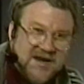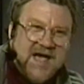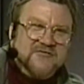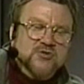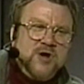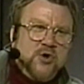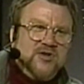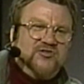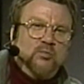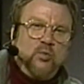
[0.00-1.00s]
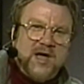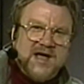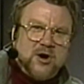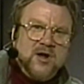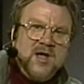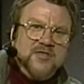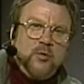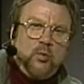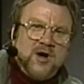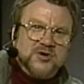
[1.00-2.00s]
have you notice where the
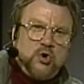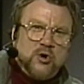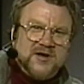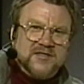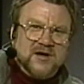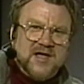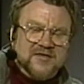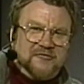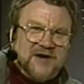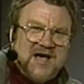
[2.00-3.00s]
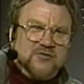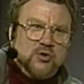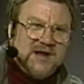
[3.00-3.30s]
1 chord and the 5 chord